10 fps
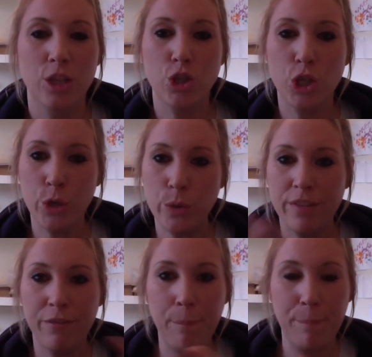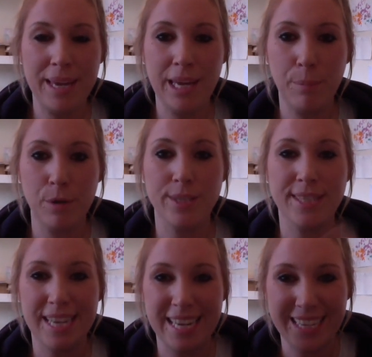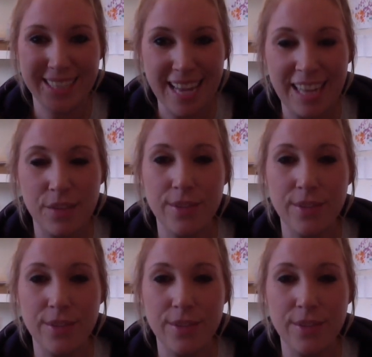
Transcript: Two different people seeing exactly